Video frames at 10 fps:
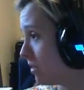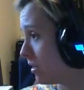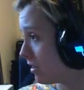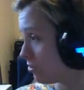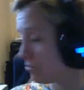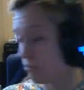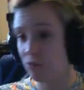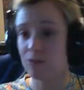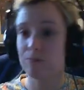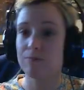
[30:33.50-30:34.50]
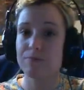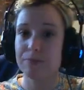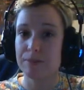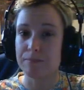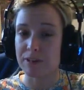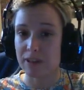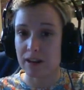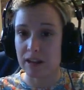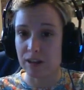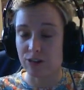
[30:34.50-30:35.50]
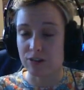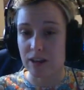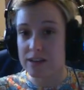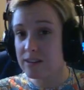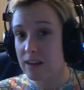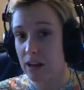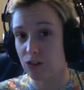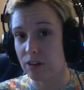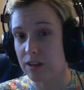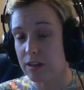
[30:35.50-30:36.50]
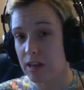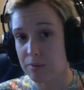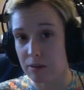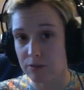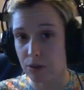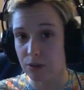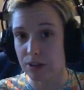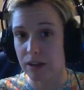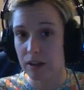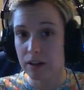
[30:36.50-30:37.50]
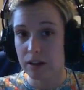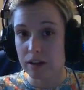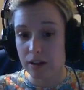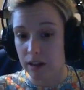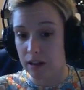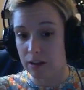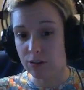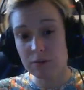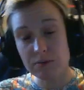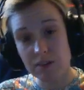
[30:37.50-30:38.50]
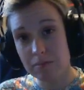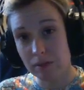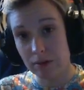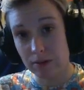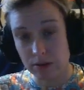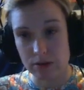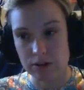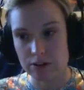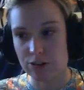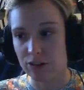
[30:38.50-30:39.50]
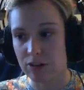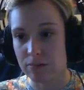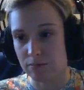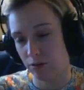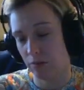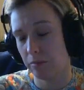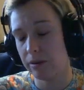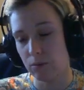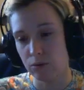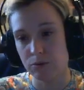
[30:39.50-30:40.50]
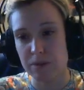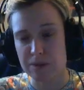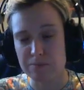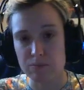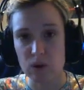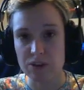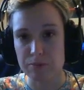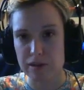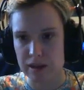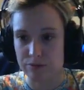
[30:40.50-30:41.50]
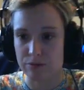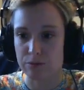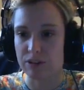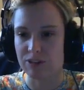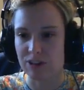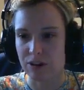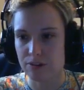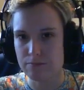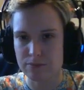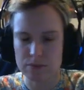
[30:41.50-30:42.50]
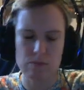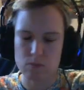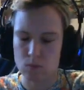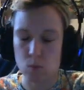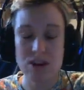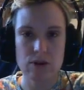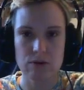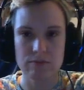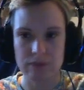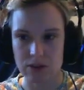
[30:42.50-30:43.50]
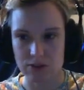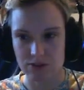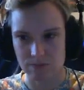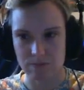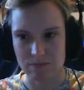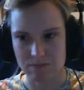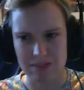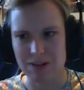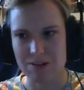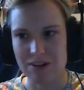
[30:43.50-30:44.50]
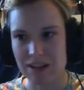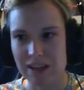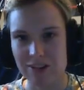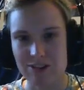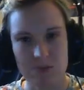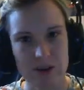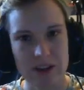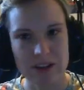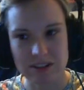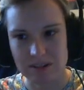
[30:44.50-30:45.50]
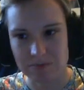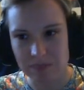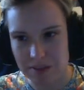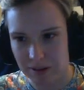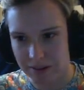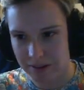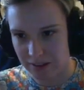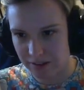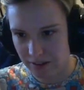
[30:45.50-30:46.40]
Spook's base set collection that he did actually keep in a folder, and some of them are in good condition and probably would be worth it if we wanted to sell them, but we don't, because they're our collection and we like to keep our things.